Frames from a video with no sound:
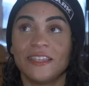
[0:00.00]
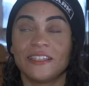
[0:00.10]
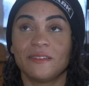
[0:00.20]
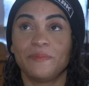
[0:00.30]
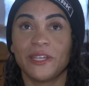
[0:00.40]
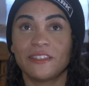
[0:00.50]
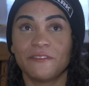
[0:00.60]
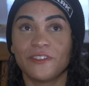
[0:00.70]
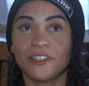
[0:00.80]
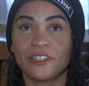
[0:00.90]
There's a big
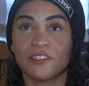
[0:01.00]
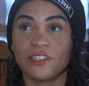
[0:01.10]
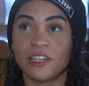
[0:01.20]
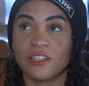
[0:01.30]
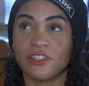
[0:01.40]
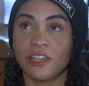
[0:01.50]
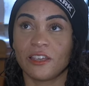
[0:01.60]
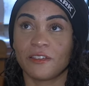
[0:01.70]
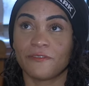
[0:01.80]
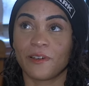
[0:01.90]
difference in
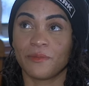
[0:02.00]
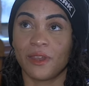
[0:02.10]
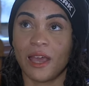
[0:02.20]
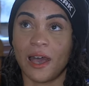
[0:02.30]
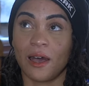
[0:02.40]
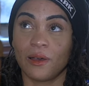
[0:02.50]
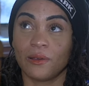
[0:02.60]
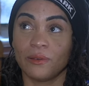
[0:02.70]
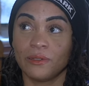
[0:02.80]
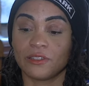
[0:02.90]
teaching from
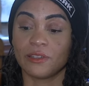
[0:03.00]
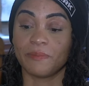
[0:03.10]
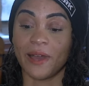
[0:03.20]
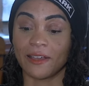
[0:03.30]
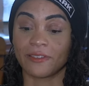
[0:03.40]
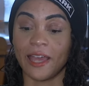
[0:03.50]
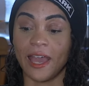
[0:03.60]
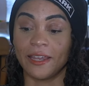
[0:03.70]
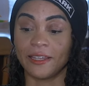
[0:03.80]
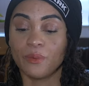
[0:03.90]
now to back
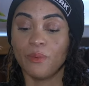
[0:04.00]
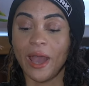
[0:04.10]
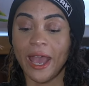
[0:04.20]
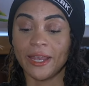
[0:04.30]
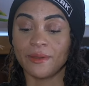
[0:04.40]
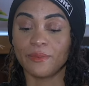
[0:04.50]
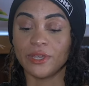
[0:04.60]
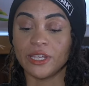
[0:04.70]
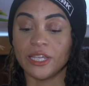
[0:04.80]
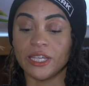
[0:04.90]
then. When
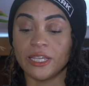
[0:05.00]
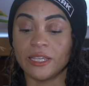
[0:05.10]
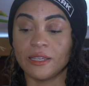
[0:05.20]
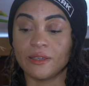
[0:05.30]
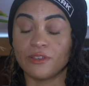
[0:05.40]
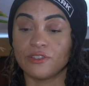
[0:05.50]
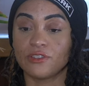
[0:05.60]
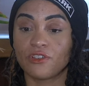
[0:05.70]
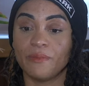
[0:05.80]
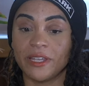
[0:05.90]
we used
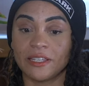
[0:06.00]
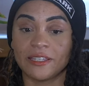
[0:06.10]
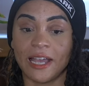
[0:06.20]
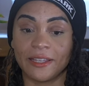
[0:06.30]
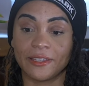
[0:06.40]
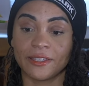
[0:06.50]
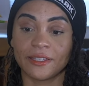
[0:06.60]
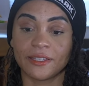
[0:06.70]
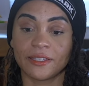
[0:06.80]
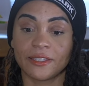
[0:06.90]
to come into
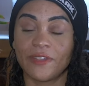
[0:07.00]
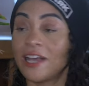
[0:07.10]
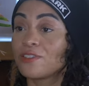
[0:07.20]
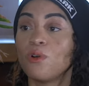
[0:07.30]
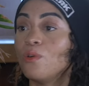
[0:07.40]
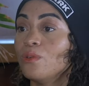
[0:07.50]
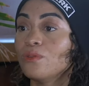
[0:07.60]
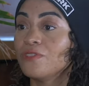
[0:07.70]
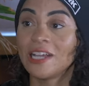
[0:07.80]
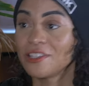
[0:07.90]
dance, that's all
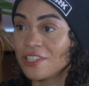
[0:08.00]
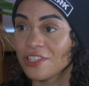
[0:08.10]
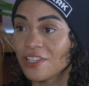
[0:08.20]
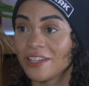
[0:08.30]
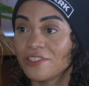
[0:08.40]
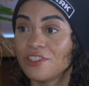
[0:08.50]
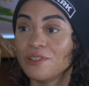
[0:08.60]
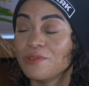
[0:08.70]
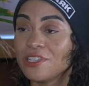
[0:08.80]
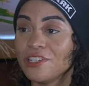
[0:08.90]
the dance teacher had to
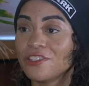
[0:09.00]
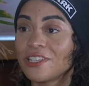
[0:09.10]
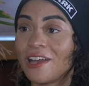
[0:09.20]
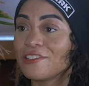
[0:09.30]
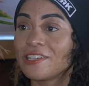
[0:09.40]
do was teach us how to